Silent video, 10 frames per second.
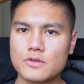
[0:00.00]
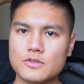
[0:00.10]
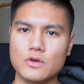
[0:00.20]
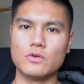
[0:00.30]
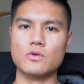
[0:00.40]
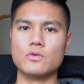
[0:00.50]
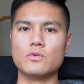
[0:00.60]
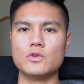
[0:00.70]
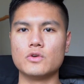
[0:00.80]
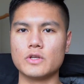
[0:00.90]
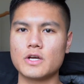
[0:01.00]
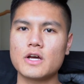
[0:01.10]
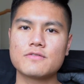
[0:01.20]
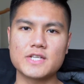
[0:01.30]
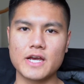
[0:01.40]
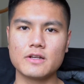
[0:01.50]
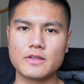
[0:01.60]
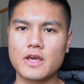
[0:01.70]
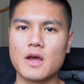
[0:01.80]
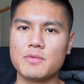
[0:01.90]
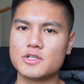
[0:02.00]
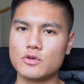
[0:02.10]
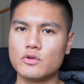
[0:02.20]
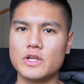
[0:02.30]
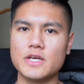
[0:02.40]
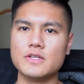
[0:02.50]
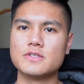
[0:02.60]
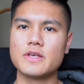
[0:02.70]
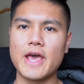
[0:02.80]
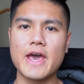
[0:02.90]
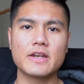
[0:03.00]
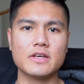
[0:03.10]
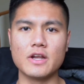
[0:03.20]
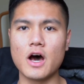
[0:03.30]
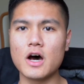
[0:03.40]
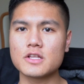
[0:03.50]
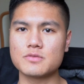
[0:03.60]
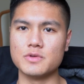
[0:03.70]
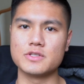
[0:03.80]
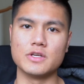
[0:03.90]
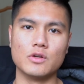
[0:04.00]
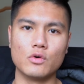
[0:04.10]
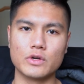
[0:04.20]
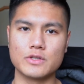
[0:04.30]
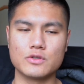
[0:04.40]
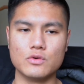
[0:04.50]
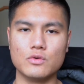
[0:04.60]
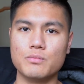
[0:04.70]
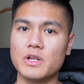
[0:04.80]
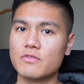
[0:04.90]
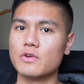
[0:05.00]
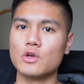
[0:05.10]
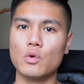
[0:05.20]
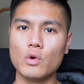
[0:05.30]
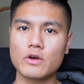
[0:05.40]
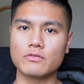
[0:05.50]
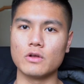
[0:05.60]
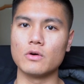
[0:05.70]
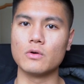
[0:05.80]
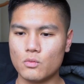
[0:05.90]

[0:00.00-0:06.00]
So you can kind of tailor the camera to your needs, add enhancements in order to benefit your workflow.